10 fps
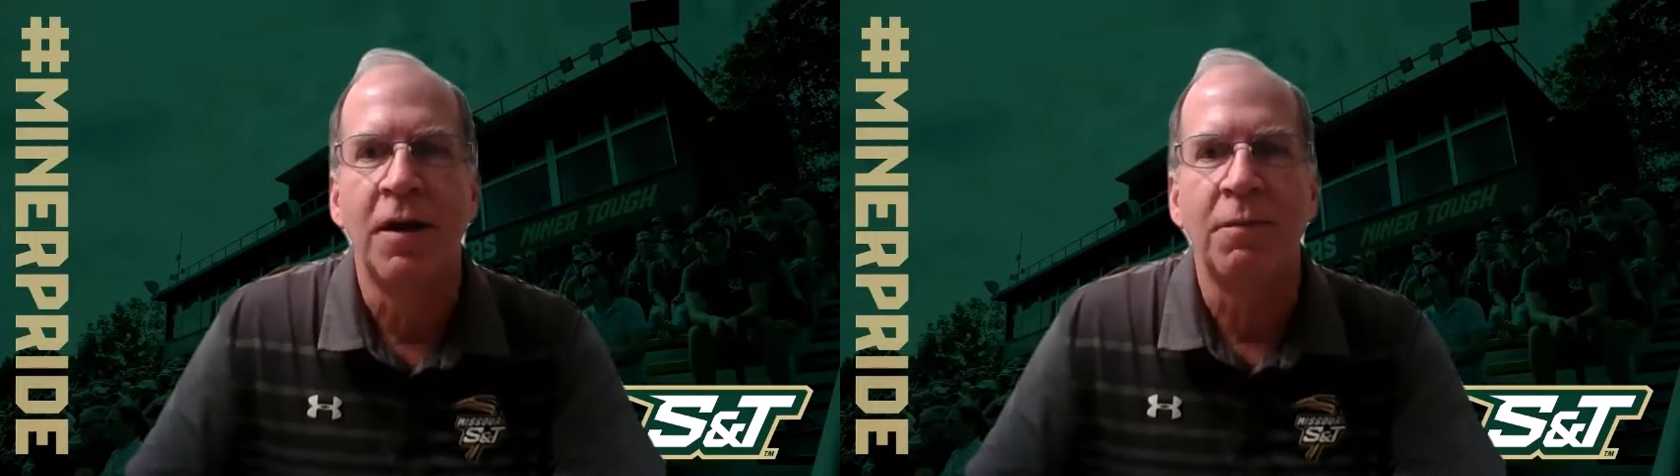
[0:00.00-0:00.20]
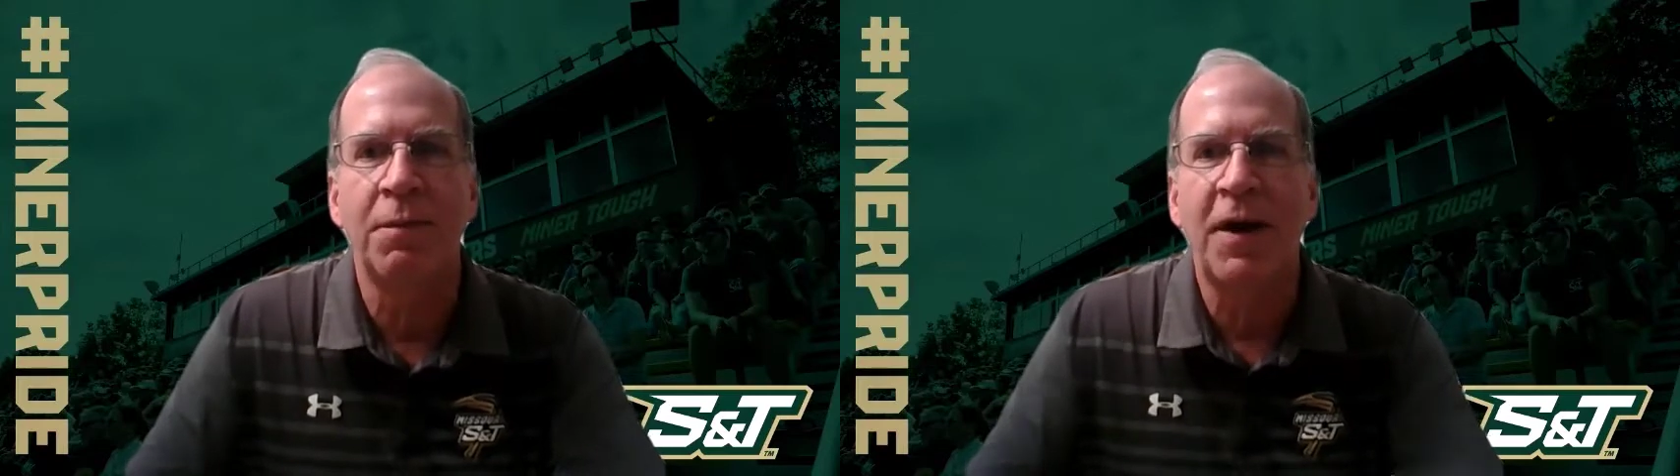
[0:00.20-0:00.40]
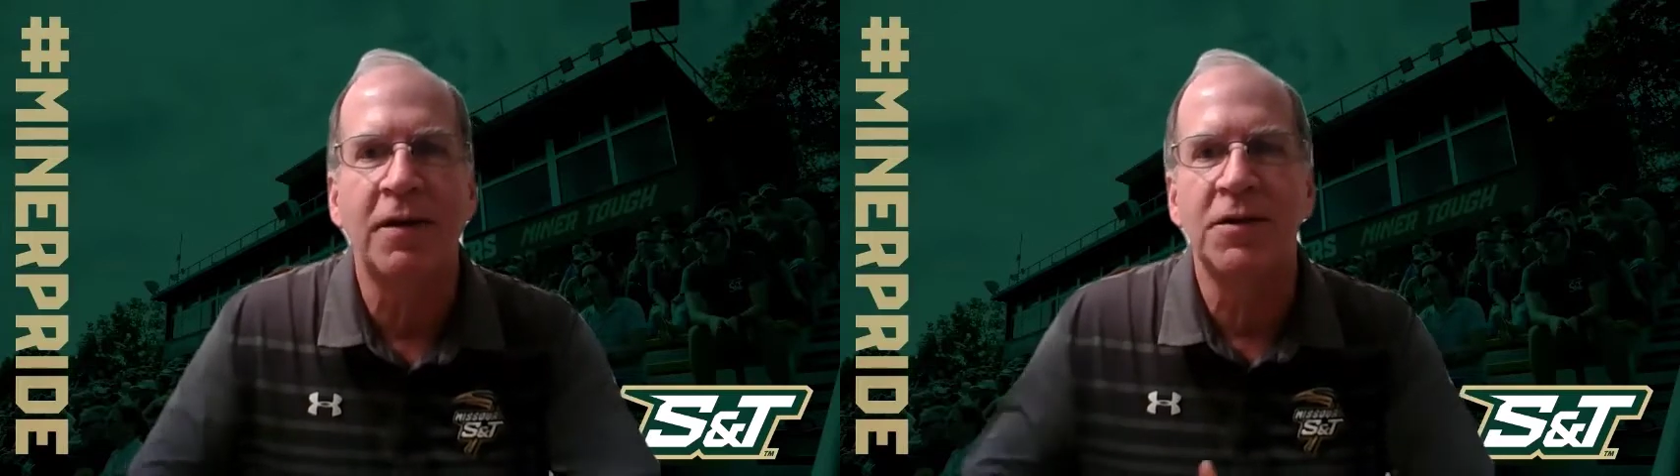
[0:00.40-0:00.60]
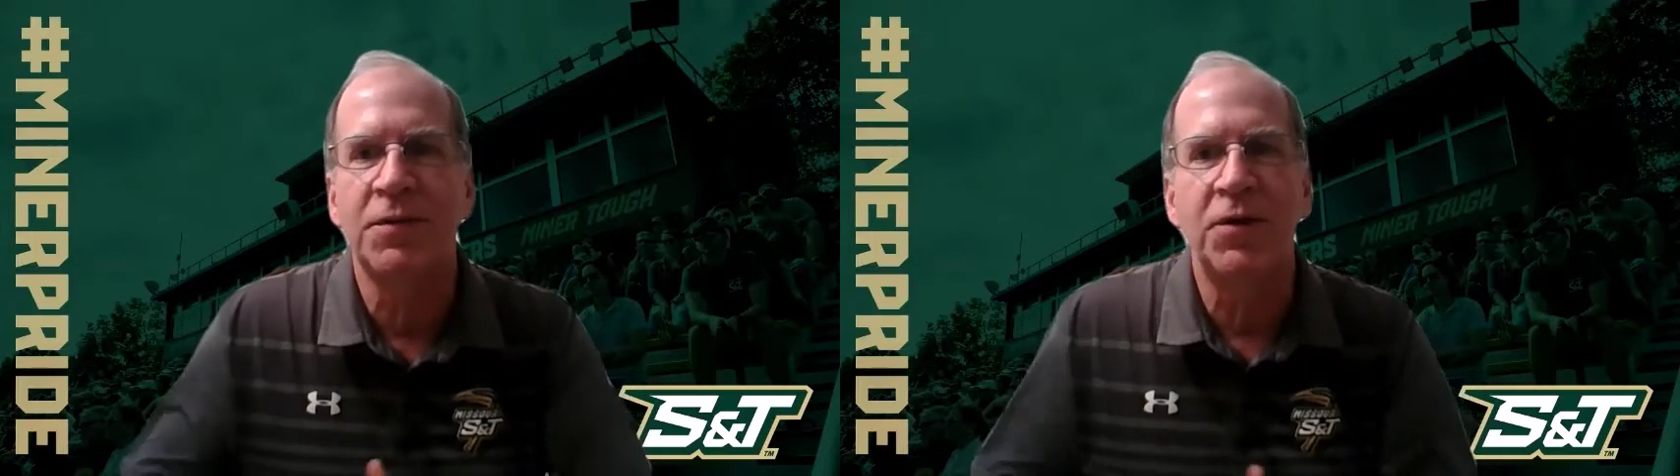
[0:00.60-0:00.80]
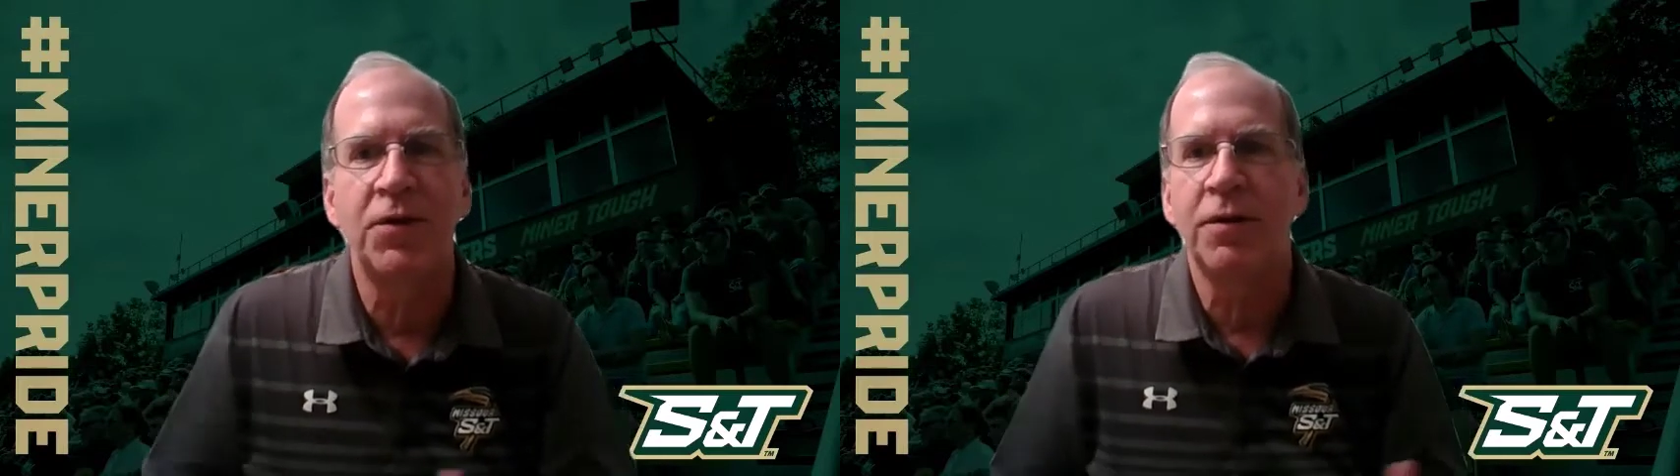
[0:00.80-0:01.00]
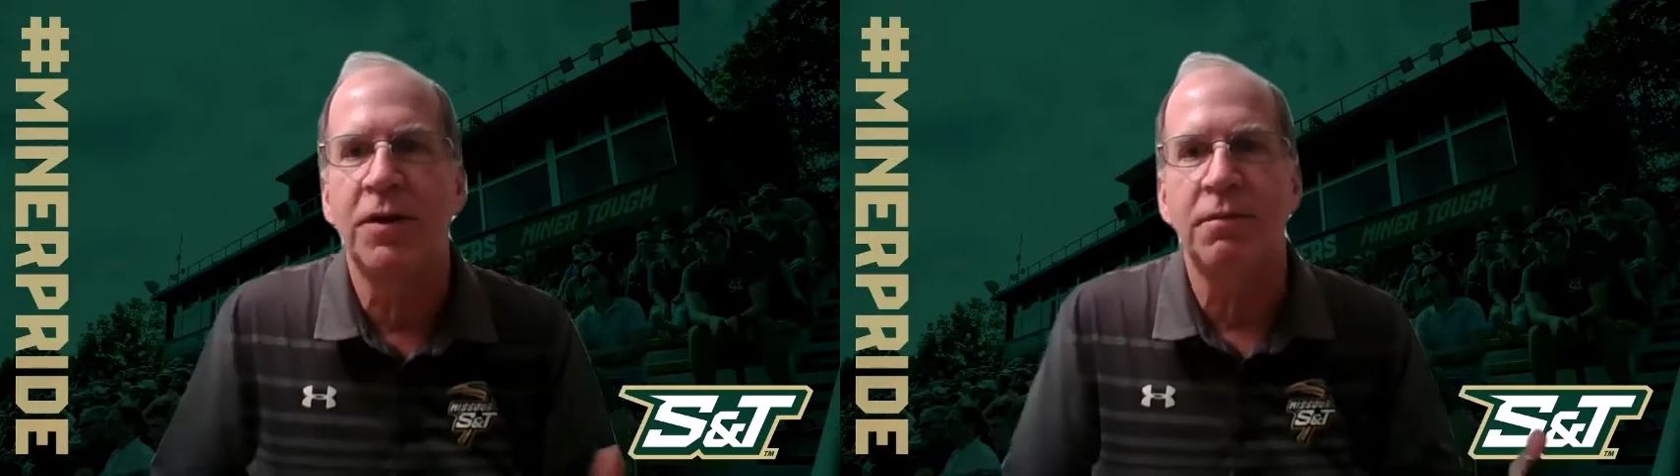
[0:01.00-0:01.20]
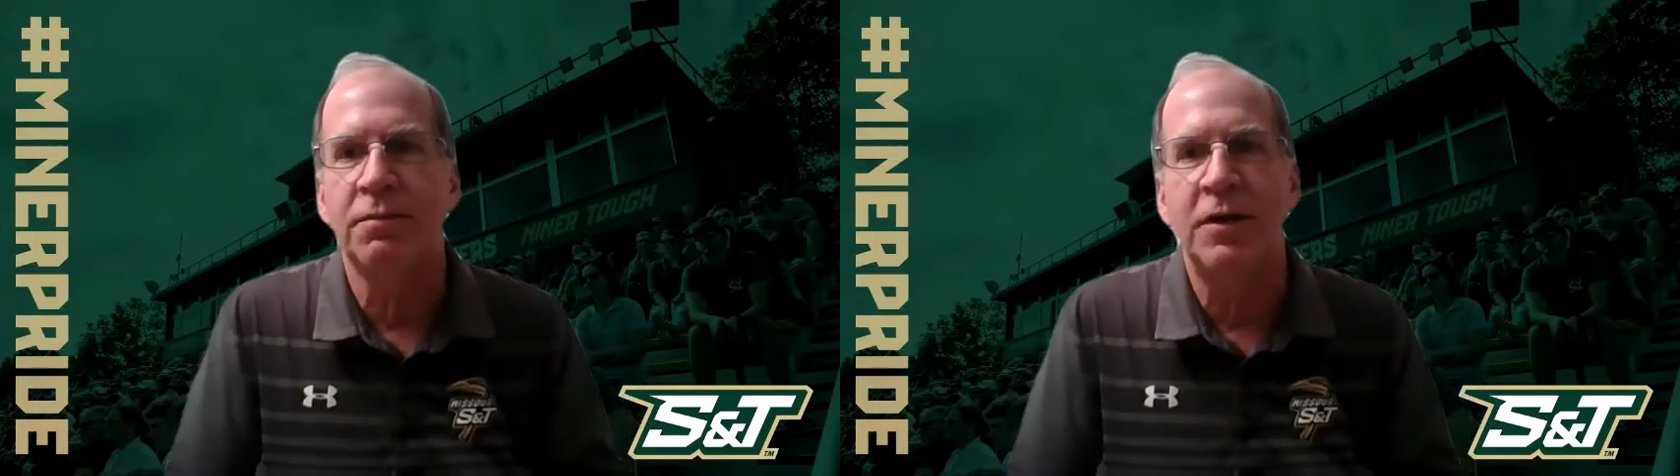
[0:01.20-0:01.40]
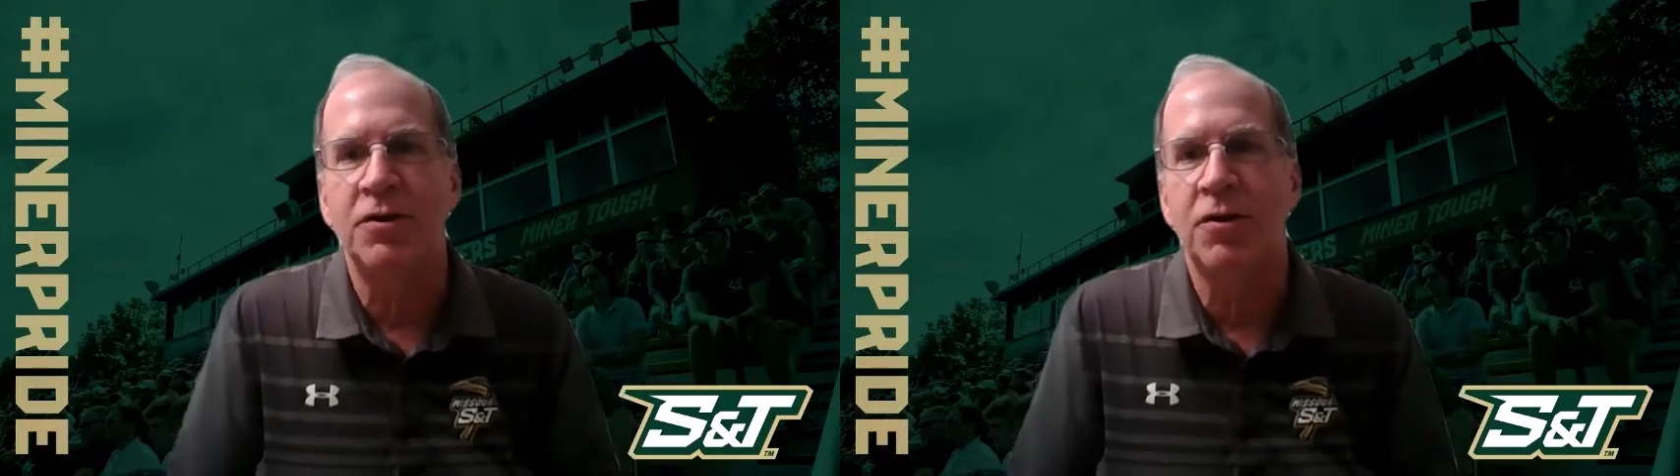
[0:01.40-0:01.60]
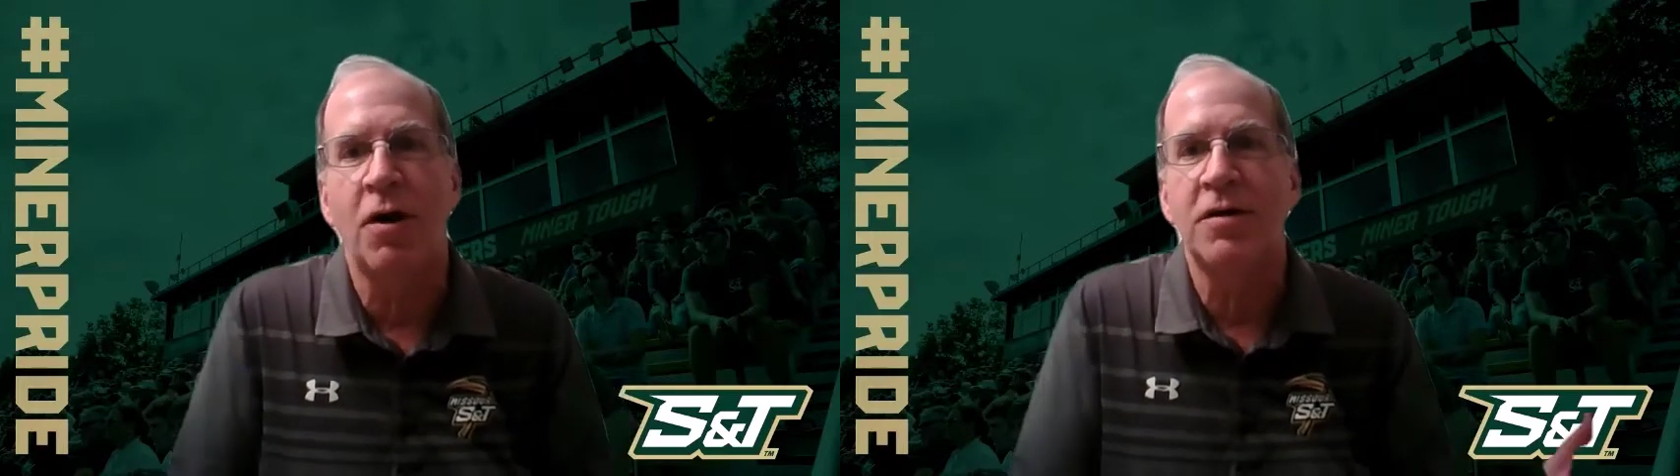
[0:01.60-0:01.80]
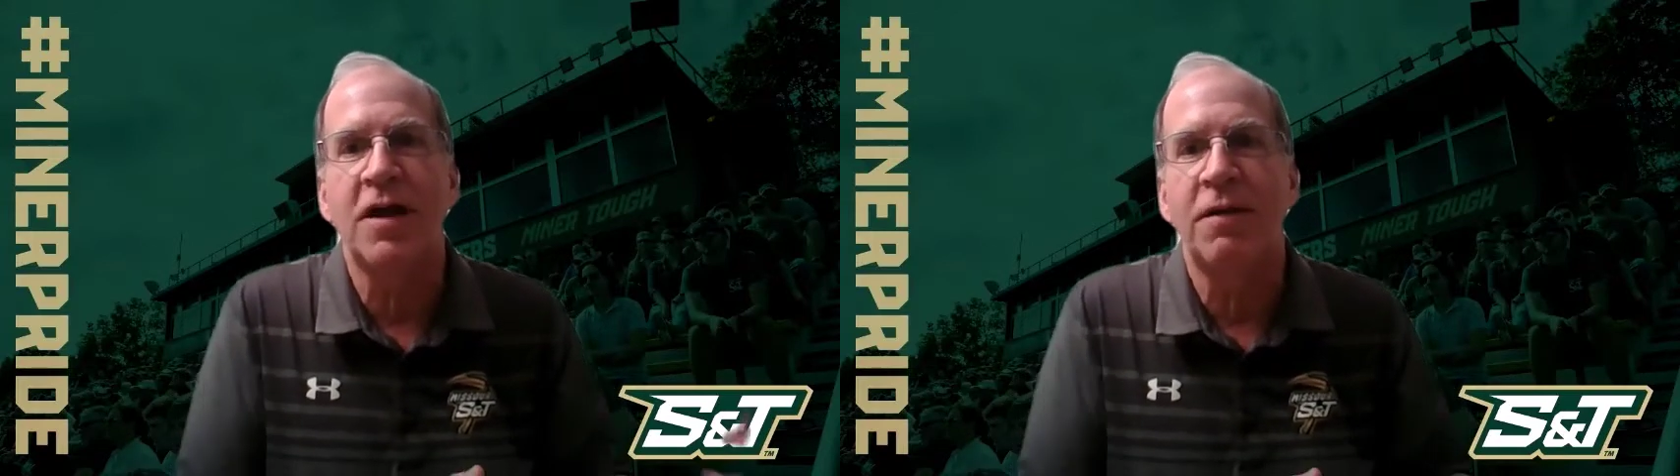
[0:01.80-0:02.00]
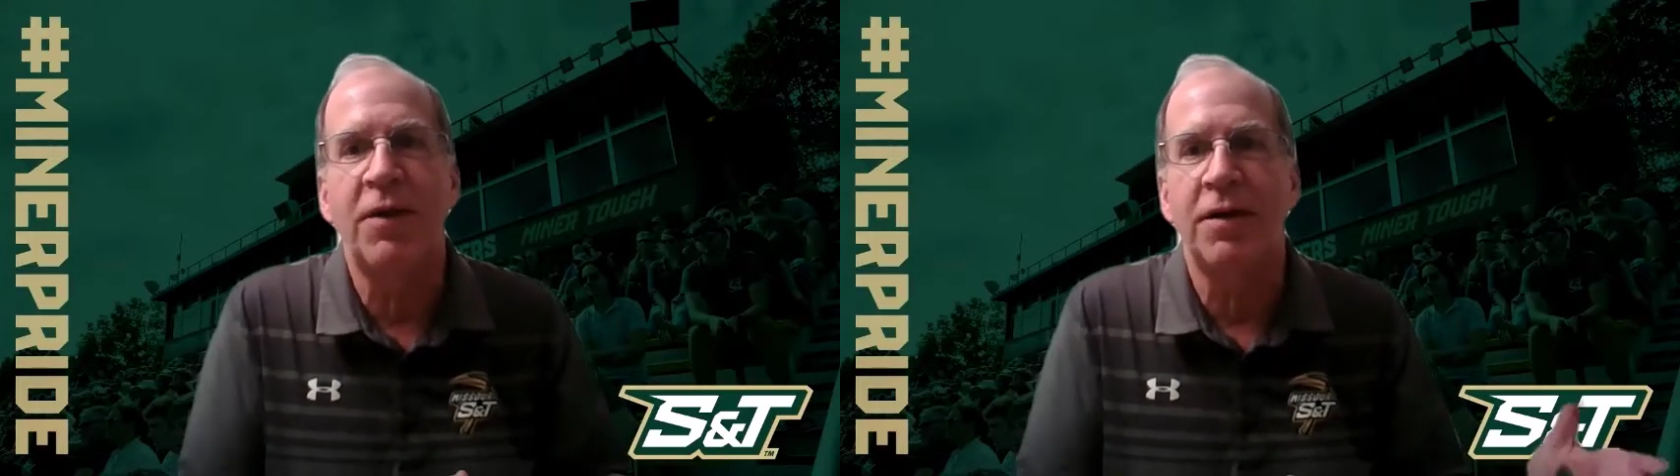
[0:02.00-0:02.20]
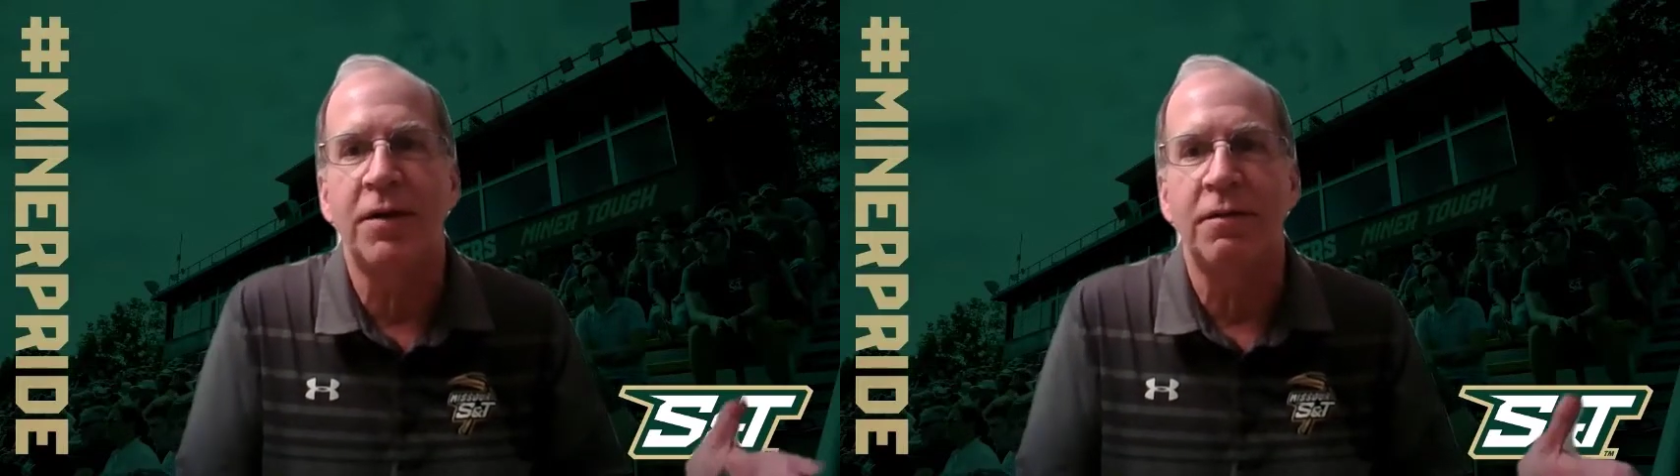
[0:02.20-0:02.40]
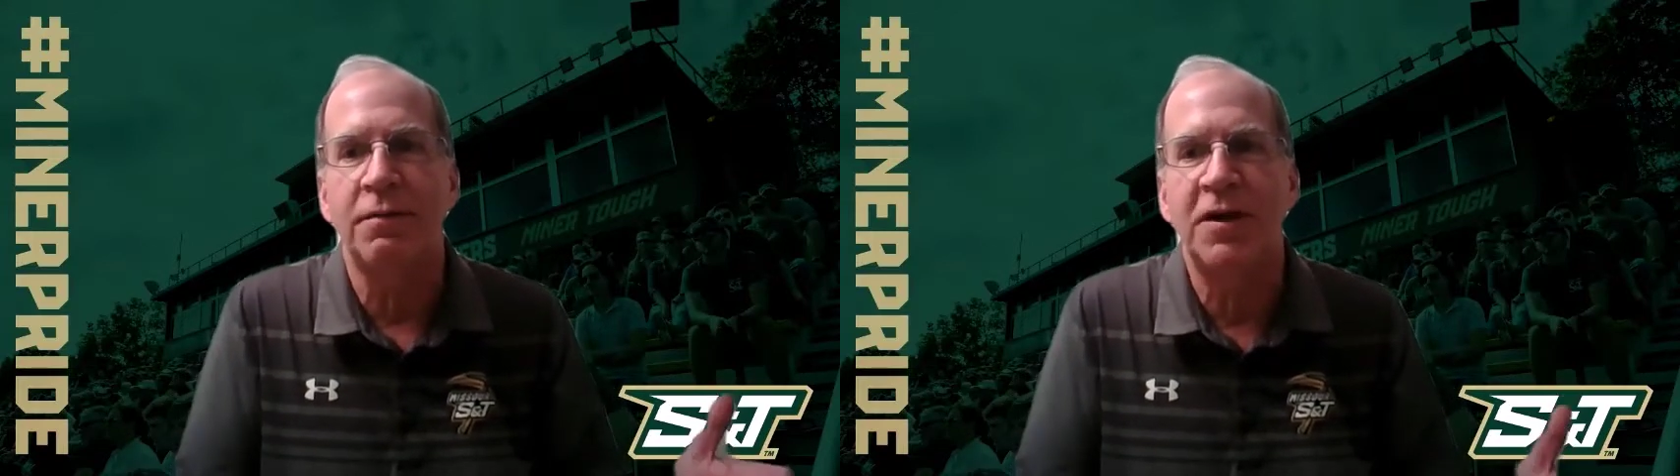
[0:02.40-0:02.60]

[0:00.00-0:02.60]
But biology's been doing it as long as I've been here.